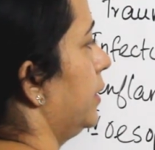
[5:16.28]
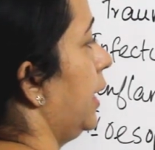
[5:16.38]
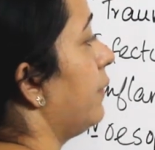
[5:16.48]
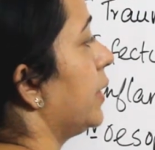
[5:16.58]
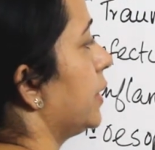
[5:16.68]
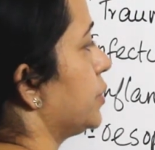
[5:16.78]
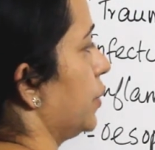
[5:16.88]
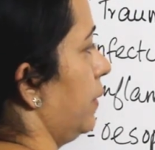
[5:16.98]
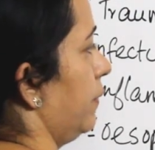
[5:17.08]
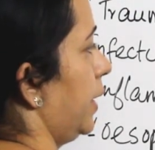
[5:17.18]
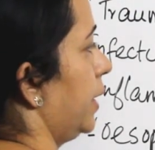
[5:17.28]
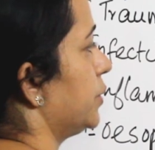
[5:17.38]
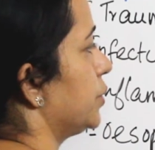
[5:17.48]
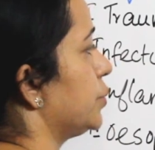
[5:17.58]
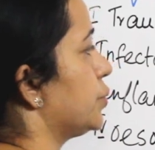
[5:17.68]
11 and 12,
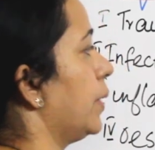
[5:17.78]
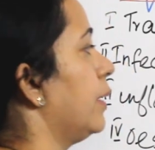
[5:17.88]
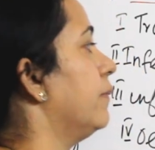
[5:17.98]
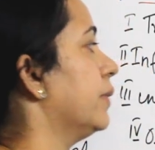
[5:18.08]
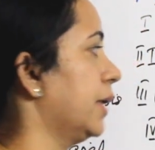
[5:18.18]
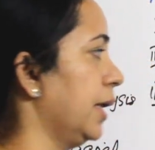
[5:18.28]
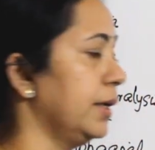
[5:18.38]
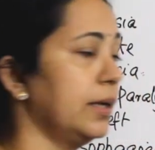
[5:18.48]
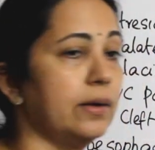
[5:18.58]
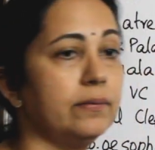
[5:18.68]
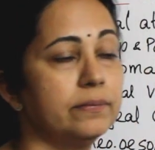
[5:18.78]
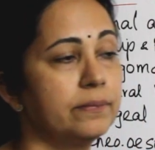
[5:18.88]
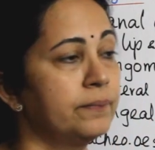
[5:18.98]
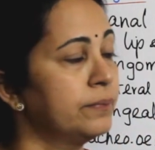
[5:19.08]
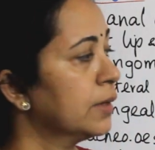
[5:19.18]
9 to 12 cranial nerve.
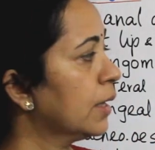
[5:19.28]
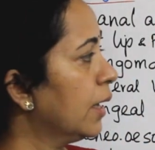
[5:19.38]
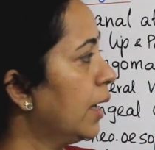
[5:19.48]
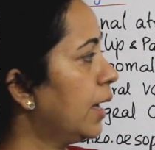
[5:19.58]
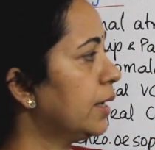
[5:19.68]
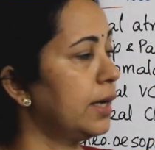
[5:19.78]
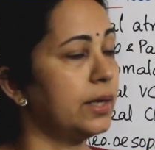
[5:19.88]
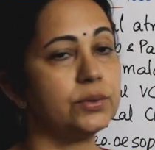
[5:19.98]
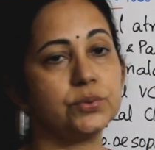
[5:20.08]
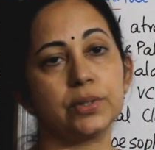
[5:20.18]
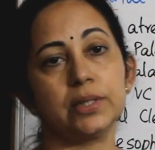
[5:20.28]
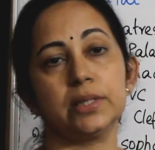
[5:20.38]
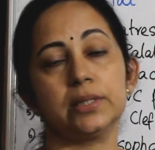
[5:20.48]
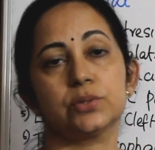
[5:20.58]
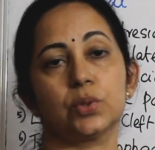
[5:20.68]
And head injury
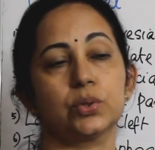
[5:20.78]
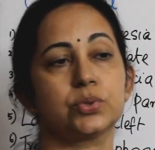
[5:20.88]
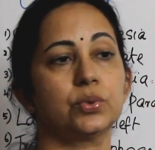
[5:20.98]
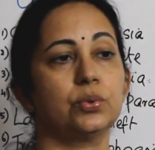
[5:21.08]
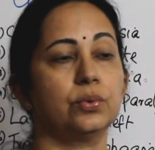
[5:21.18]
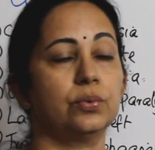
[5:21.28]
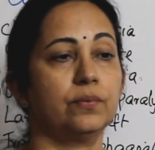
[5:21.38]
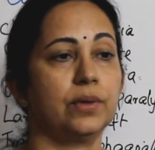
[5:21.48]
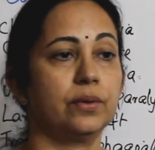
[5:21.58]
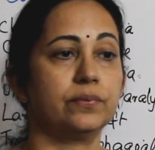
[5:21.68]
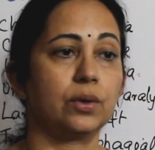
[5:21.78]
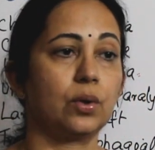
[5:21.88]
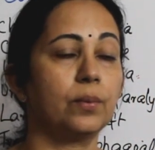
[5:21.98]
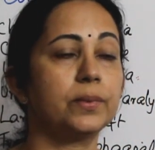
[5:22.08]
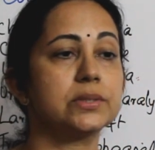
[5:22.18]
is also one of the
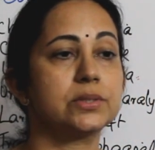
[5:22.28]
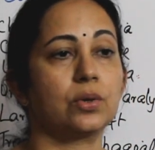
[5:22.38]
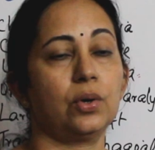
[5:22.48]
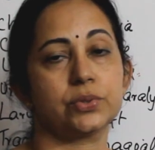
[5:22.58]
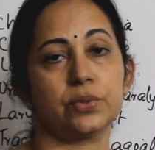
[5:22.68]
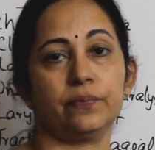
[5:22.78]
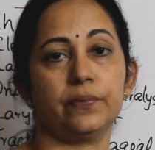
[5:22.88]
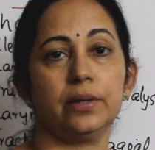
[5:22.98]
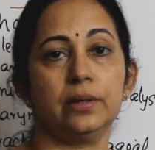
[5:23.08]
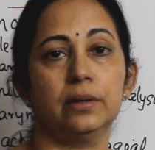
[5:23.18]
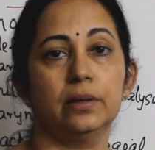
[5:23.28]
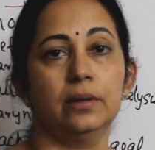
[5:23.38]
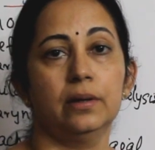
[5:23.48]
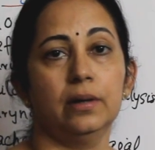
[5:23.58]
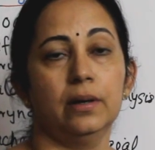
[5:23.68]
commonest cause of an
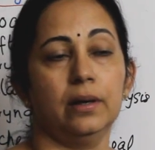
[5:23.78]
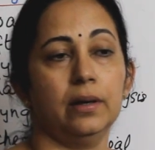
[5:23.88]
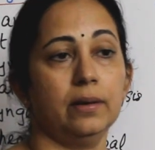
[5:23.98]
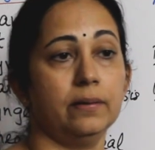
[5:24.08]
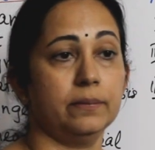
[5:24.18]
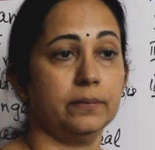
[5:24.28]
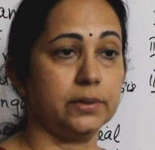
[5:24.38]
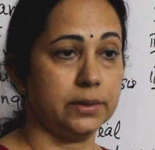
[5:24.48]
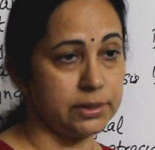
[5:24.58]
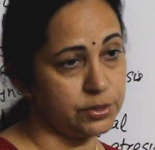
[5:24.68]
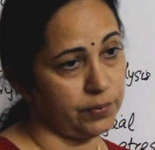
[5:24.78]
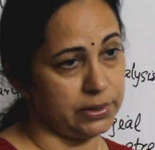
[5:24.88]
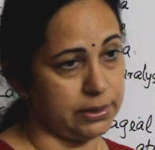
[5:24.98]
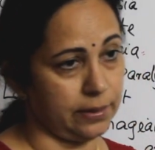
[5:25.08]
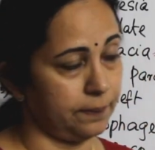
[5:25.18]

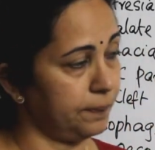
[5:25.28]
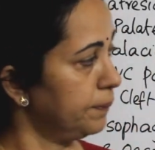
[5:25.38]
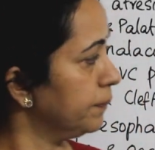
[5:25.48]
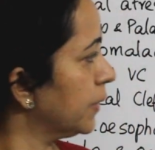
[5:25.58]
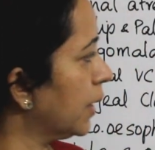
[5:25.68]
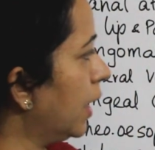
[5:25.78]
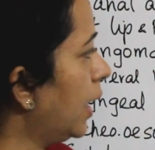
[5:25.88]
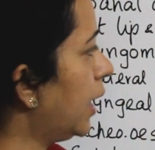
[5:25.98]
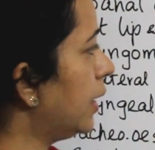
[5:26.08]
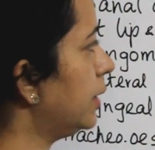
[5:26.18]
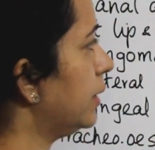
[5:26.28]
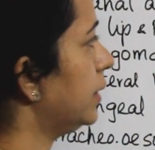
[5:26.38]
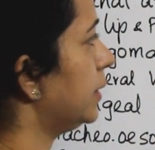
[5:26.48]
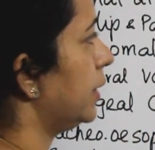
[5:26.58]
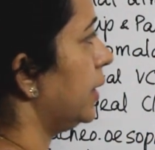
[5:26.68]
dysphagia. And
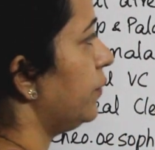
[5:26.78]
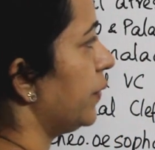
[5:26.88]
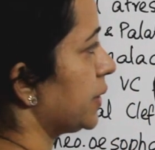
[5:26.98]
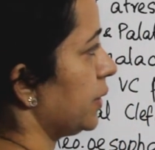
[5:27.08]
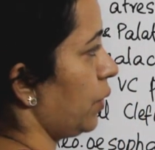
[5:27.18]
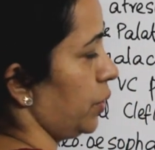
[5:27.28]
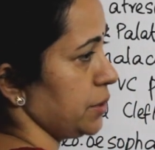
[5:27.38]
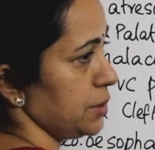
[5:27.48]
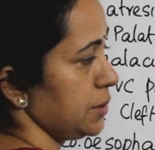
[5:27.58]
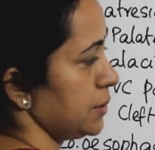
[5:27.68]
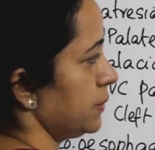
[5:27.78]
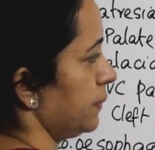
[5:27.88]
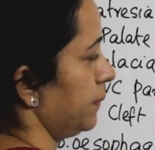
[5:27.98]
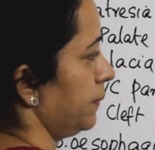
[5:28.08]
in the infective causes,